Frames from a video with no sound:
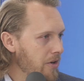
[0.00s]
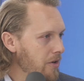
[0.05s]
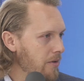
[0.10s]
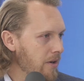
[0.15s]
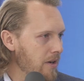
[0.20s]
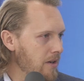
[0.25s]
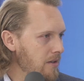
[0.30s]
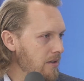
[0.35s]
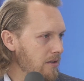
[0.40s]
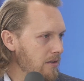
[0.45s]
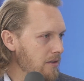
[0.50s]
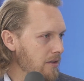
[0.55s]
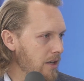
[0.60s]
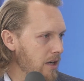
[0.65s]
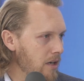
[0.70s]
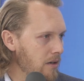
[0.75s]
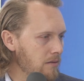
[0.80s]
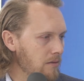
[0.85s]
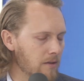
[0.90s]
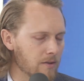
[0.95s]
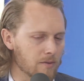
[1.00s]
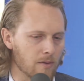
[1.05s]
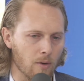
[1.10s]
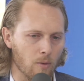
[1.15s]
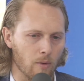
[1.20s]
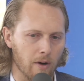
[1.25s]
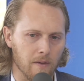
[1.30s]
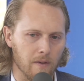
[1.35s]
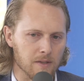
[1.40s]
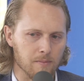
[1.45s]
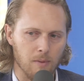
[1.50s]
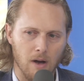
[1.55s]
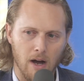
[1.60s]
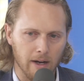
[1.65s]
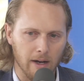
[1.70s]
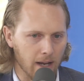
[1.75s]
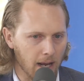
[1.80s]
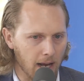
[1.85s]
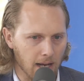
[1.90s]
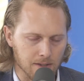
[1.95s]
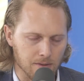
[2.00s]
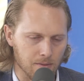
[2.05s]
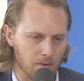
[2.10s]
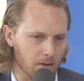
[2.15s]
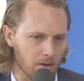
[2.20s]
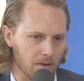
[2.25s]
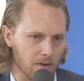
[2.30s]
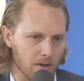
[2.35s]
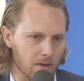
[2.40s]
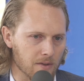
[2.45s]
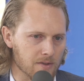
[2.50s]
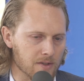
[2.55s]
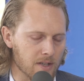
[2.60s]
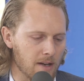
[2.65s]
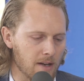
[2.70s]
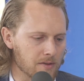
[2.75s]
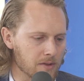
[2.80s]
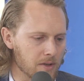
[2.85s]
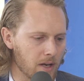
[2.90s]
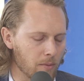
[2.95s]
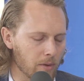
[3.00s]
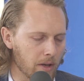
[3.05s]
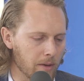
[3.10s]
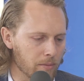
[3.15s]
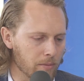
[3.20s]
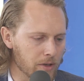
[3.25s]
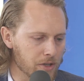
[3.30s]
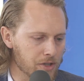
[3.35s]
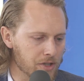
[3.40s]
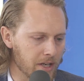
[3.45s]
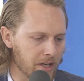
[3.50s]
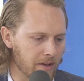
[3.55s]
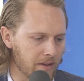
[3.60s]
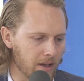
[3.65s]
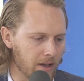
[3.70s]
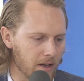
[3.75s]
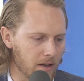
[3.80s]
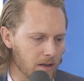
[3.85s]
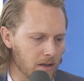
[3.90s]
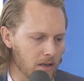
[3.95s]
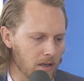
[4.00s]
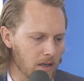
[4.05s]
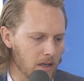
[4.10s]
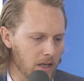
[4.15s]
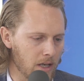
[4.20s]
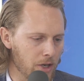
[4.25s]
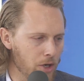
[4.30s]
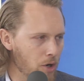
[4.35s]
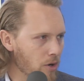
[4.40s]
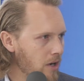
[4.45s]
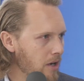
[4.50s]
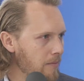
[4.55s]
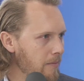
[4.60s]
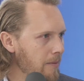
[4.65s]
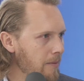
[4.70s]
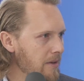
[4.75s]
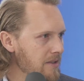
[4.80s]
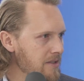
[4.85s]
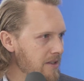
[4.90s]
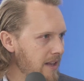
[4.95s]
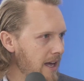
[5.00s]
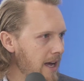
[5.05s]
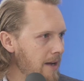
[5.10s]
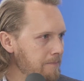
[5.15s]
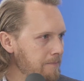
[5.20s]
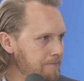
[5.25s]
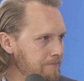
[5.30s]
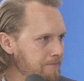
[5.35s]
doing, That's why we're running this podcast and all this stuff. So I really appreciate that, your commitment to that.